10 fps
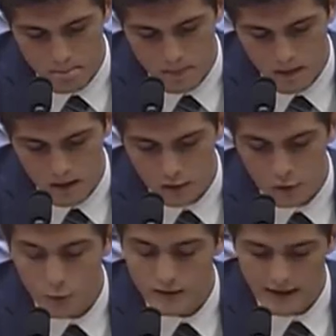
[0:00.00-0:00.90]
why we have
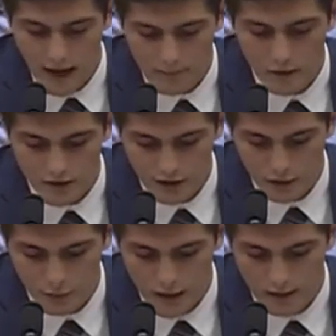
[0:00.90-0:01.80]
repeatedly urged the
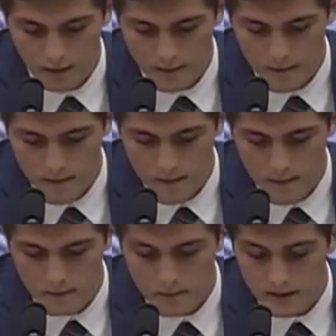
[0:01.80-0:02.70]
unconditional release
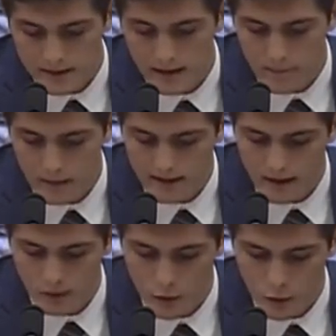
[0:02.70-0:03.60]
of my dad.
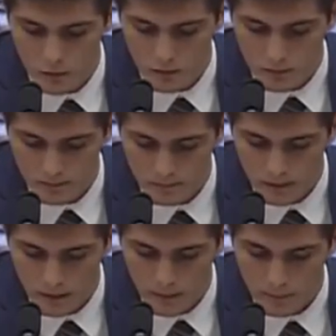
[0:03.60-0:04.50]
To his
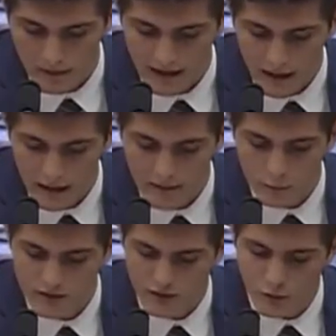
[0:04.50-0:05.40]
captors in Iran,
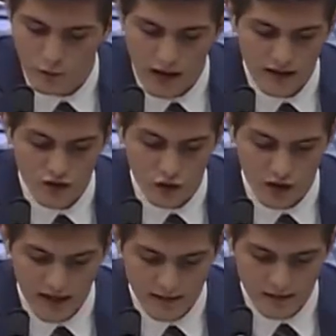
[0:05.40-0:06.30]
please
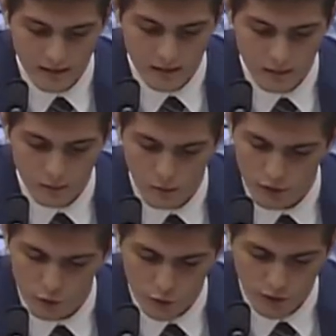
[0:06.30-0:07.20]
let my dad go.
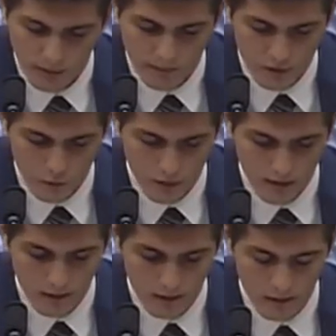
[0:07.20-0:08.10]
My
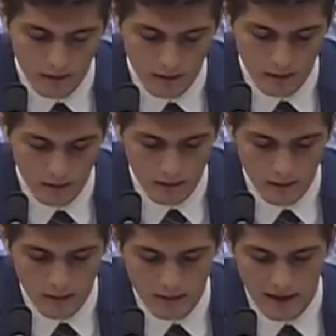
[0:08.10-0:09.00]
dad was in
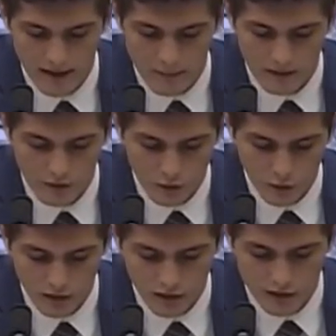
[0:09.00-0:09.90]
Iran as your guest.
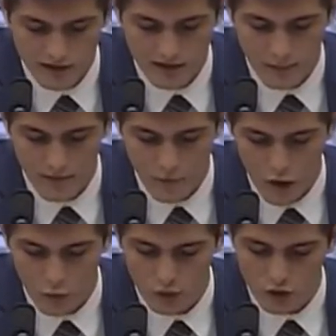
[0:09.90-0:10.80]
Why do you treat
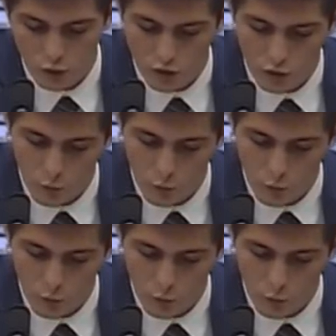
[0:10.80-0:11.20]
him this way?